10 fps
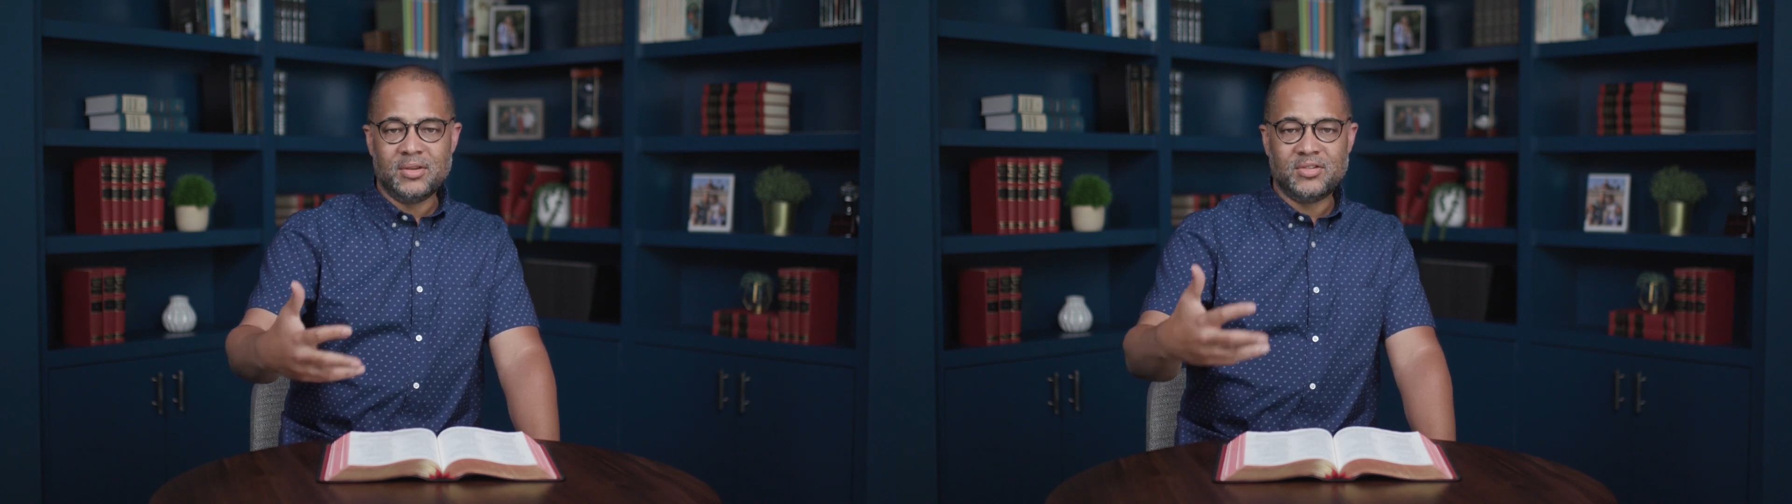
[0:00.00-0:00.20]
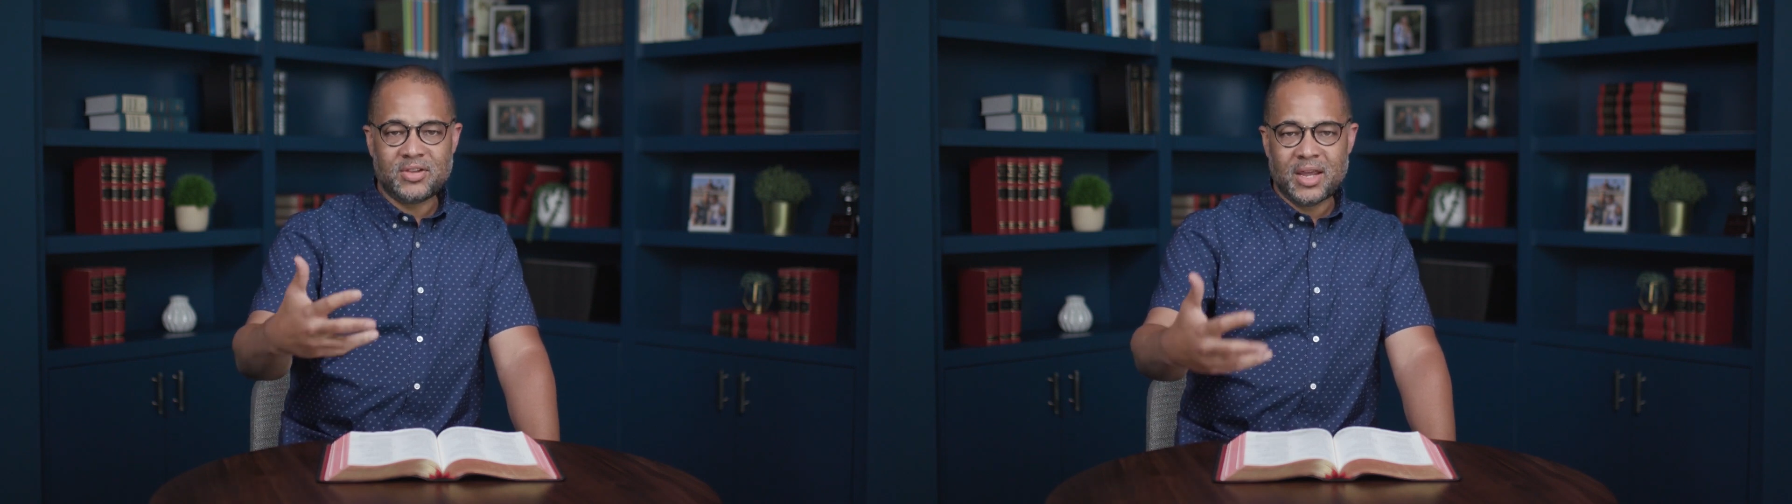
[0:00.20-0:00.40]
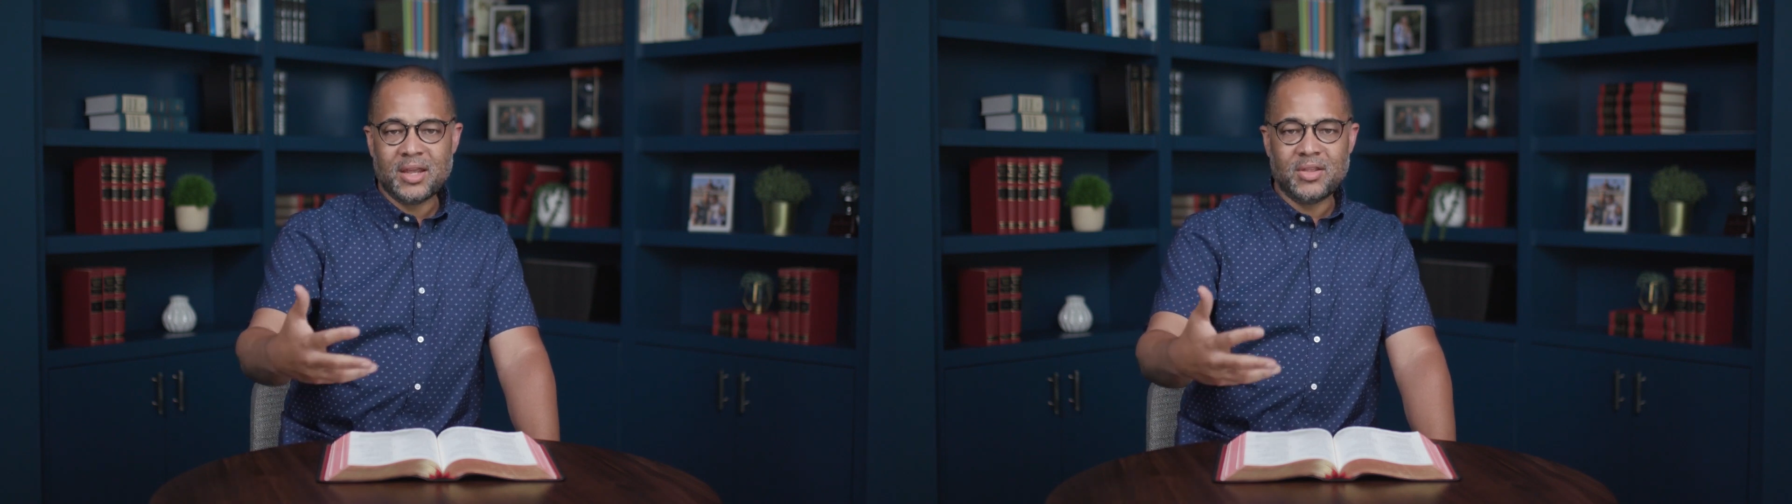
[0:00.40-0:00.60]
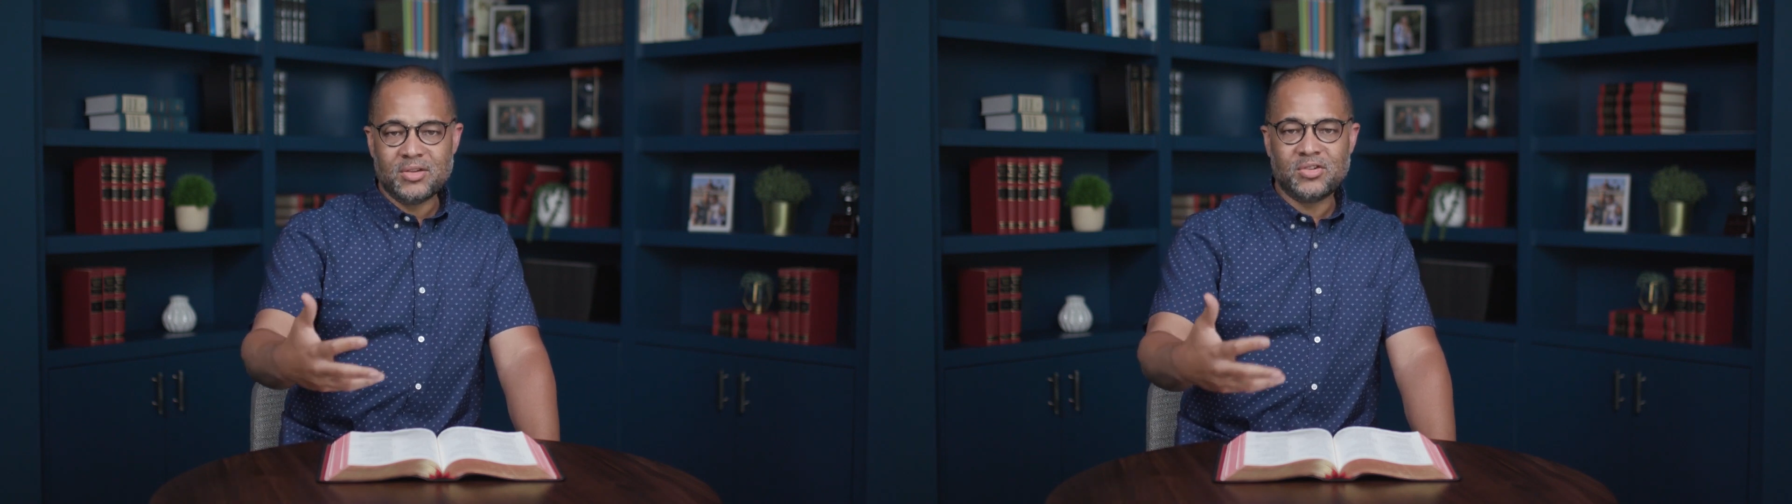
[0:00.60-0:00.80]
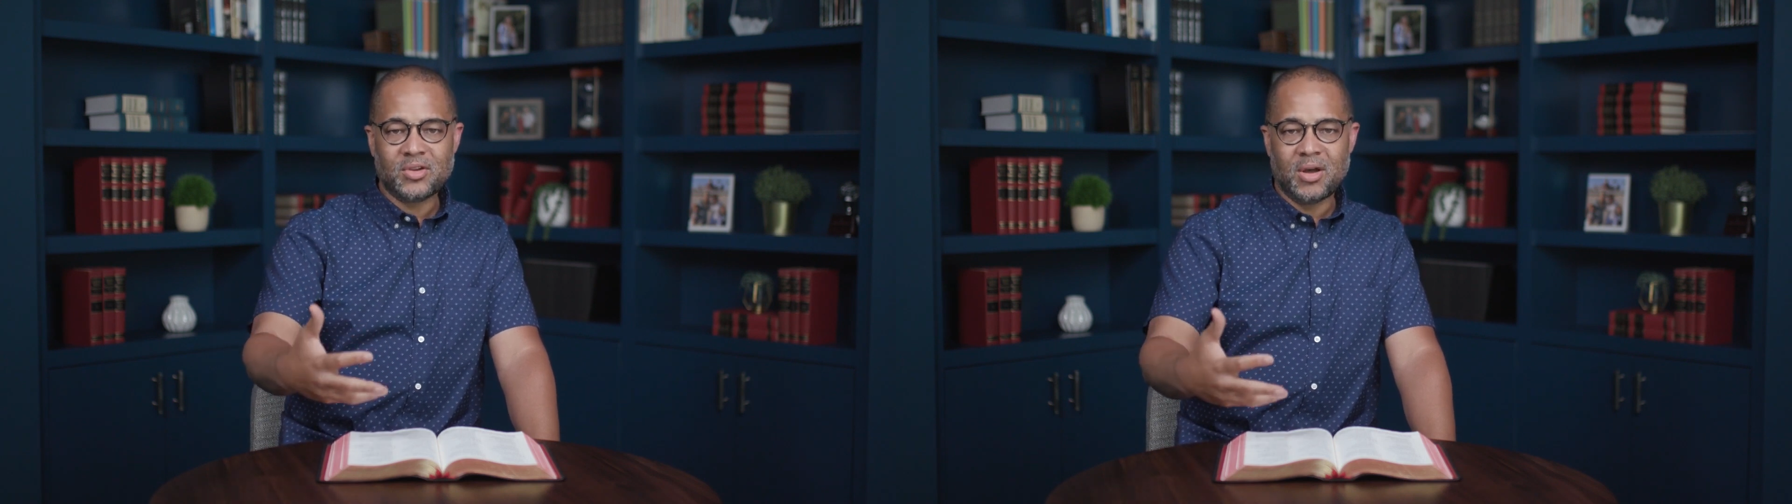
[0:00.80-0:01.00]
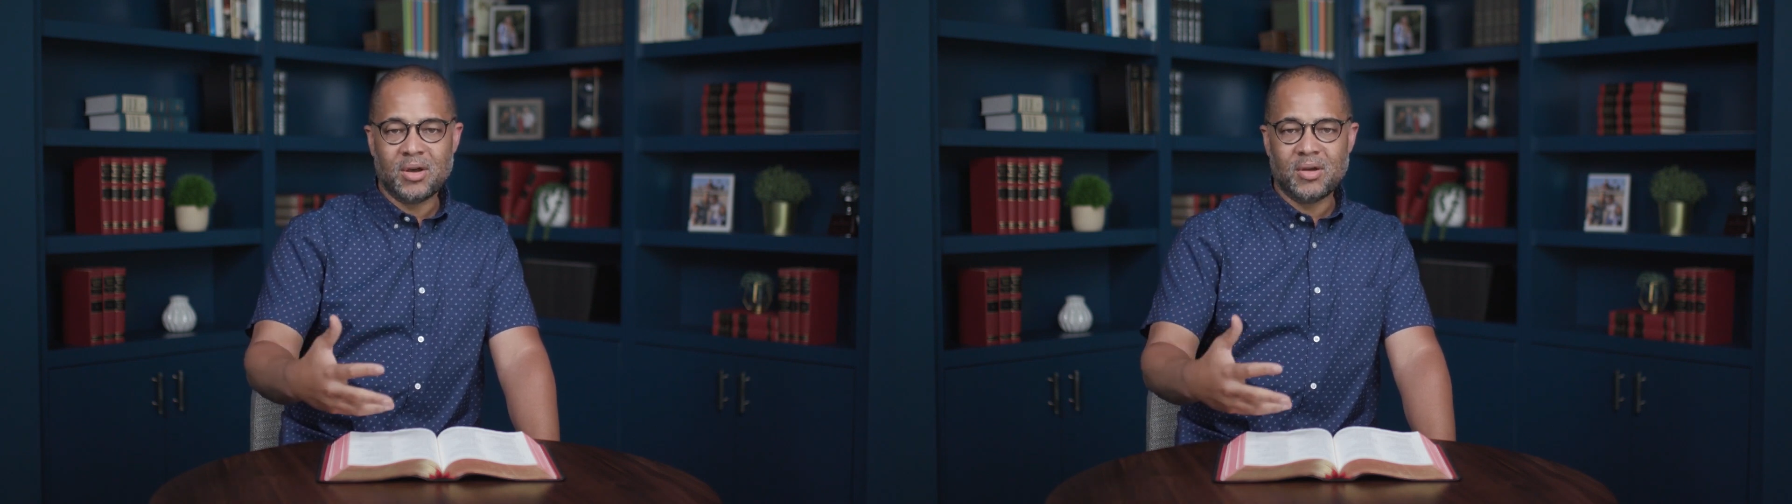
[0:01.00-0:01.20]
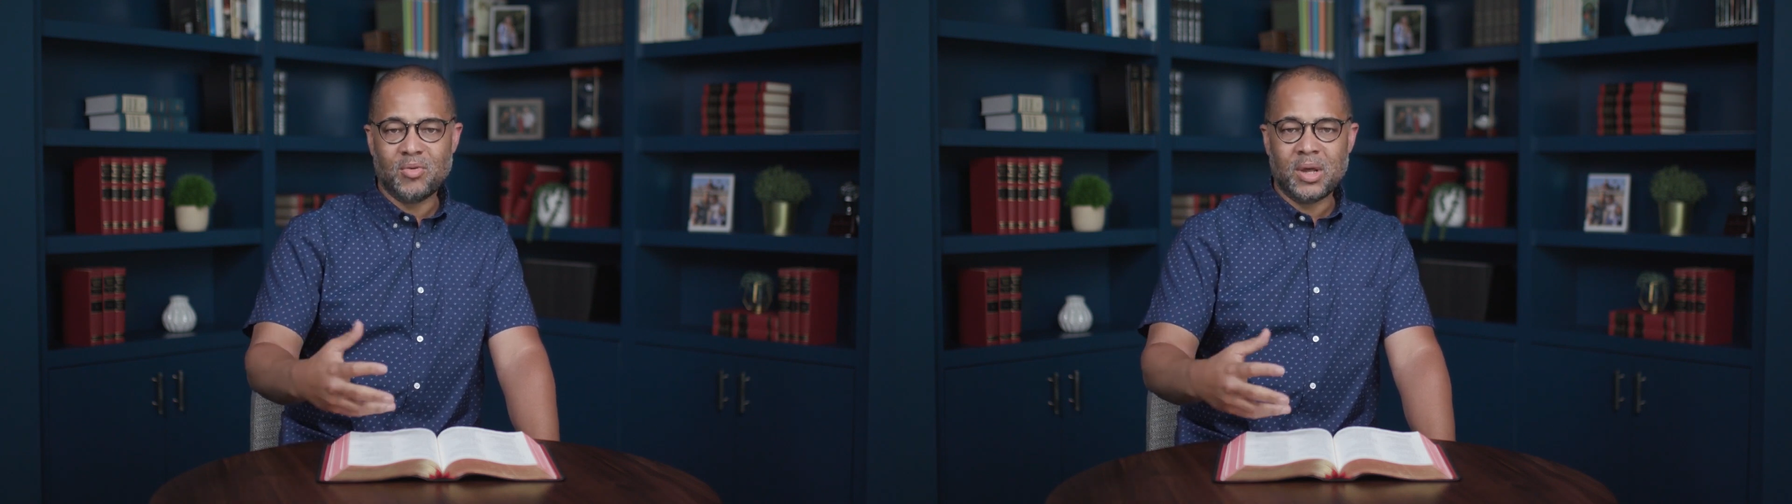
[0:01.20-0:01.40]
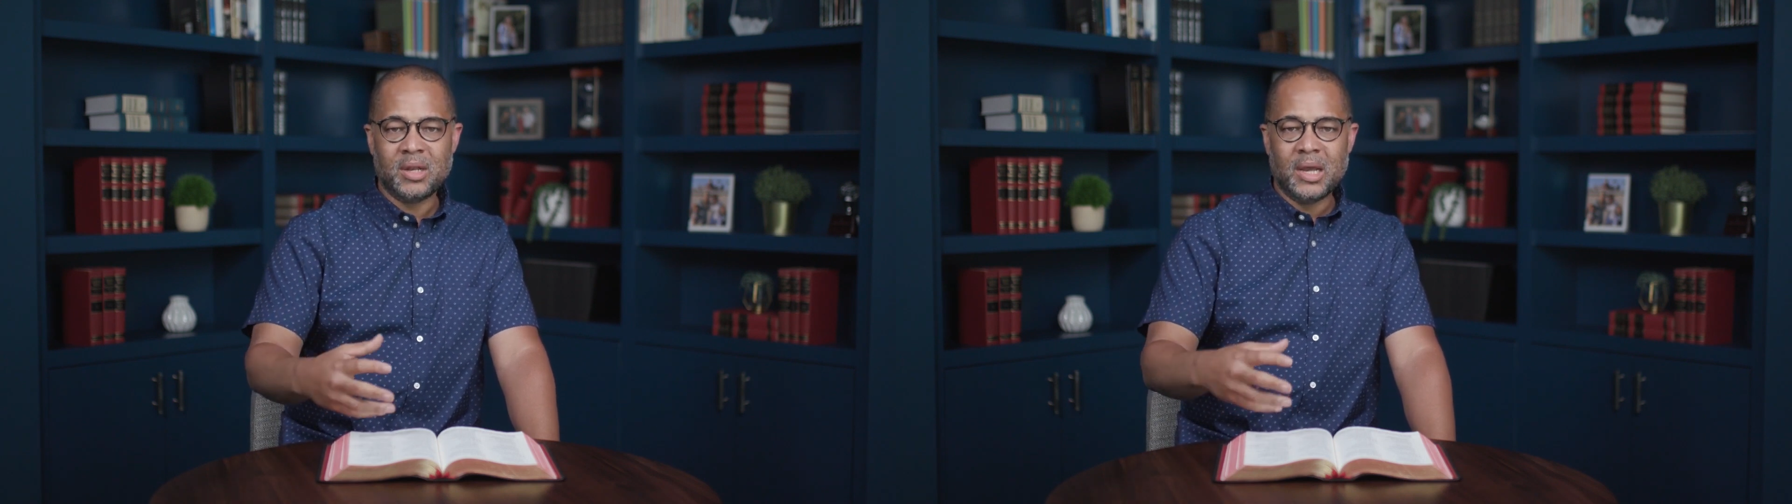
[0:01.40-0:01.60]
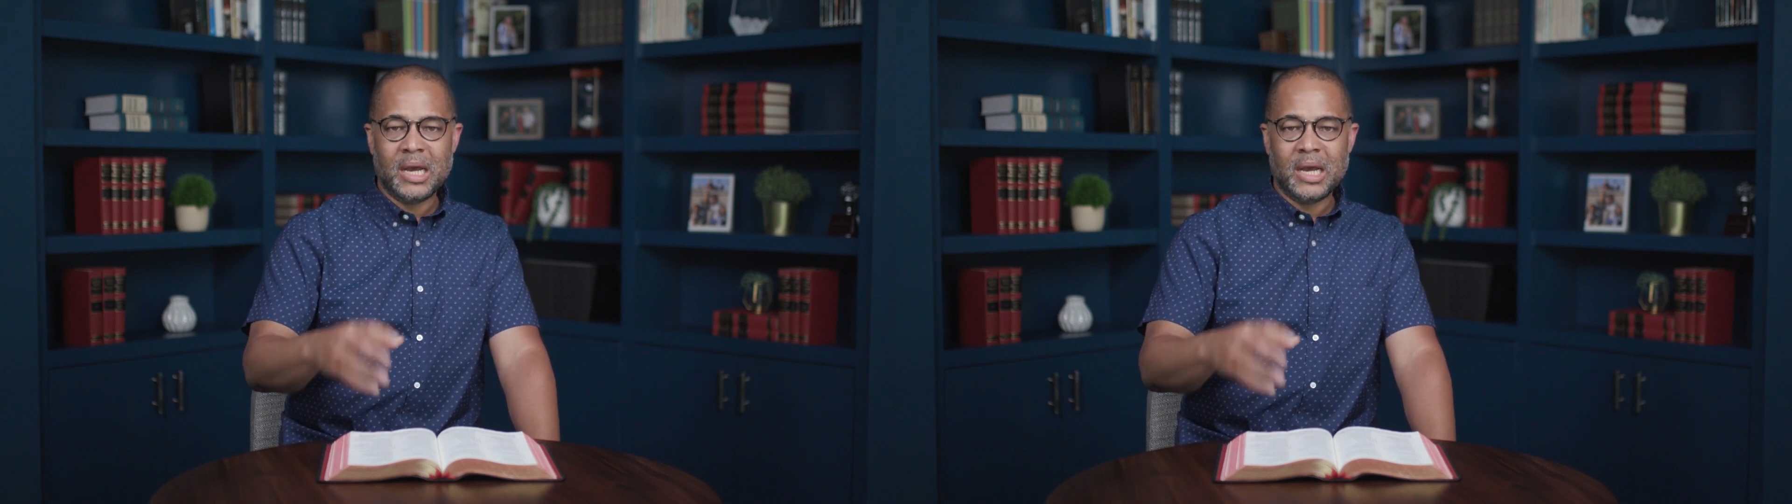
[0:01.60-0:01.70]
sang this song of what